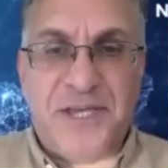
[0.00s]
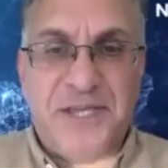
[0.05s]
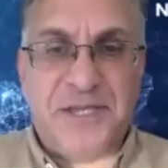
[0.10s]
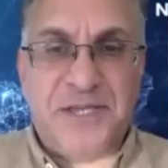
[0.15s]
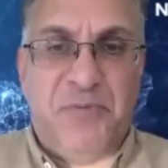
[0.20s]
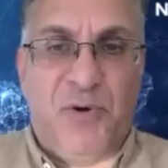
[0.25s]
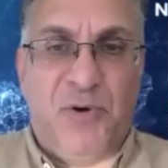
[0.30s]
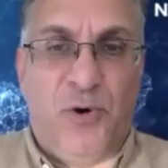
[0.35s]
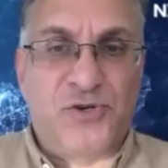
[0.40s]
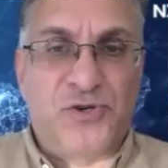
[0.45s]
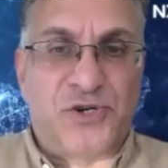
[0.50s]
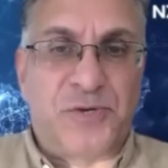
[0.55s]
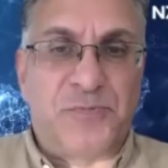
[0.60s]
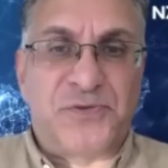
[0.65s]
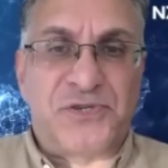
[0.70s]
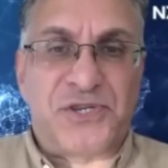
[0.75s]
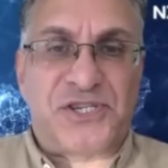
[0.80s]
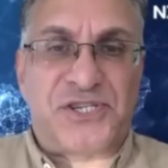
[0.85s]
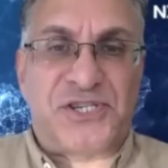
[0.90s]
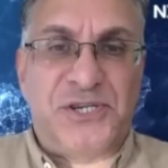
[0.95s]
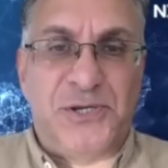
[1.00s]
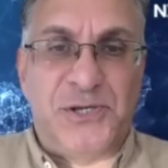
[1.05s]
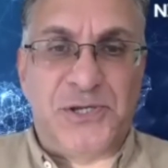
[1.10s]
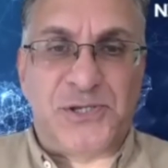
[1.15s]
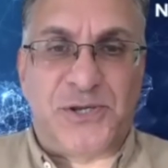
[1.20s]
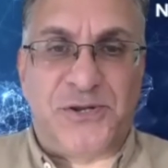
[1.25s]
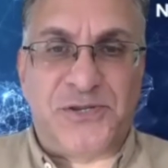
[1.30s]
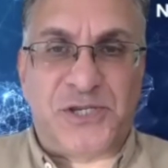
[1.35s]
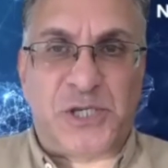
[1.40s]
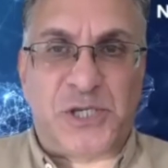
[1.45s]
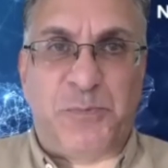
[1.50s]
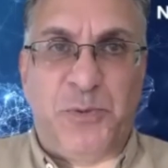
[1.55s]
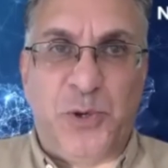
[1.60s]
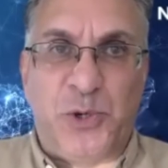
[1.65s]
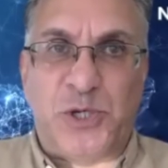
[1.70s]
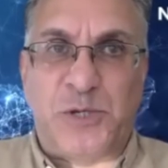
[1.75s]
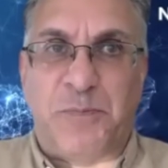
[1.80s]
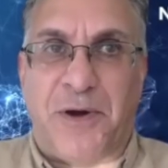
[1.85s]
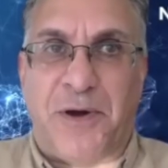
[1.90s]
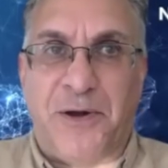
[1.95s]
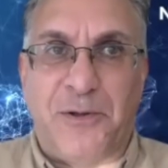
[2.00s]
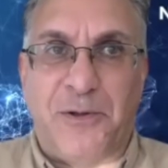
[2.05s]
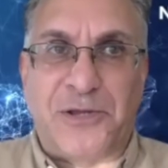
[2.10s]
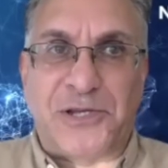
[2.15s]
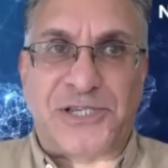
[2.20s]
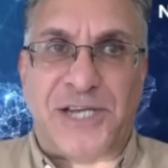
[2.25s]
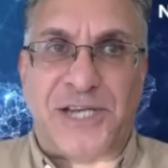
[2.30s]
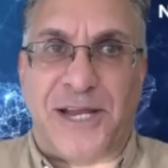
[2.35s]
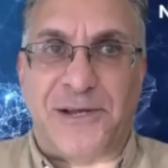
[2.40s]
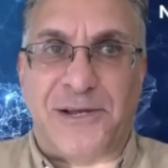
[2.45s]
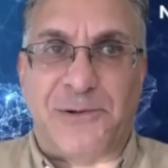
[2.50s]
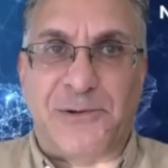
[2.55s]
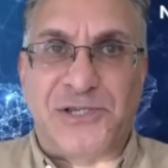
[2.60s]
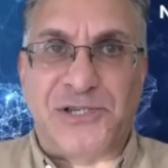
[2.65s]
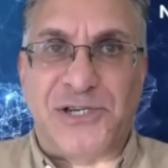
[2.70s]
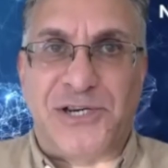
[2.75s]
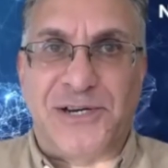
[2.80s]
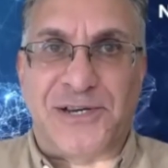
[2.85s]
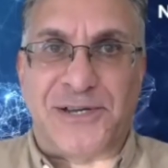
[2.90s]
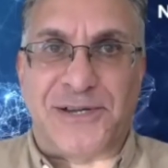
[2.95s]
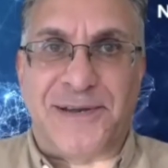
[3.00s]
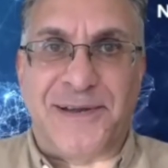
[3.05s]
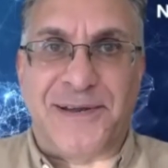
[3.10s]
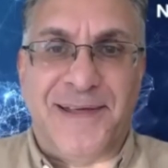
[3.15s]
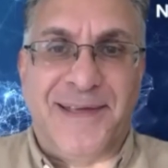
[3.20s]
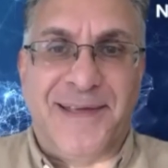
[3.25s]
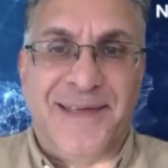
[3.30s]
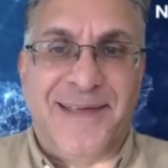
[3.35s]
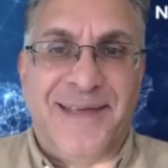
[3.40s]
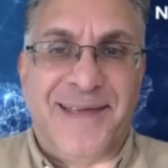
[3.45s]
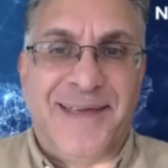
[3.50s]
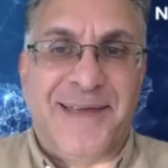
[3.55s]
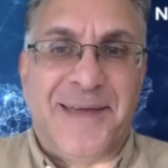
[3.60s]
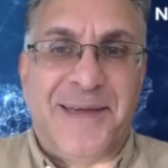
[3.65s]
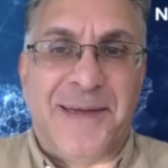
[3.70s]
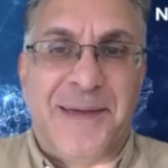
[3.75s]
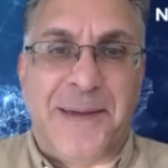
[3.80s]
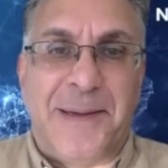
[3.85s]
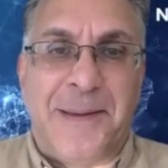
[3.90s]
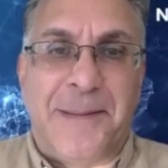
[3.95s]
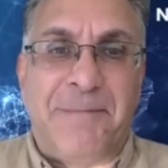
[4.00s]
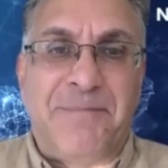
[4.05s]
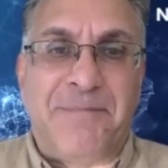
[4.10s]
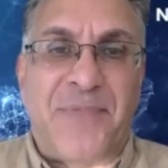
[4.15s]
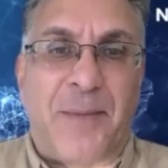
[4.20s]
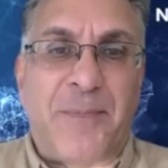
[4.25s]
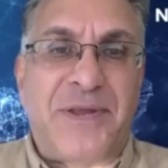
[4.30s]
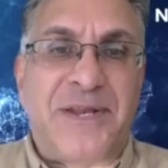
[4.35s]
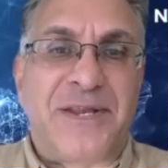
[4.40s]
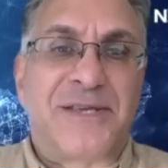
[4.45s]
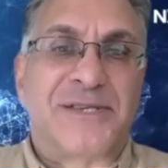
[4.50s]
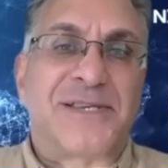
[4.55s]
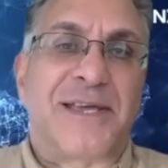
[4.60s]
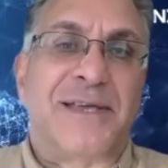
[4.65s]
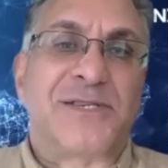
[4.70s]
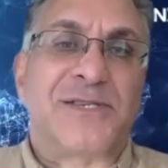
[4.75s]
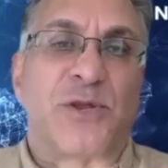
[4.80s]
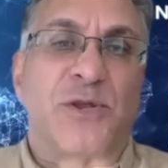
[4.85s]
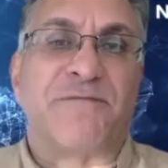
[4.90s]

the boardrooms are still sort of spooked by all this technical jargon? I mean, does it sort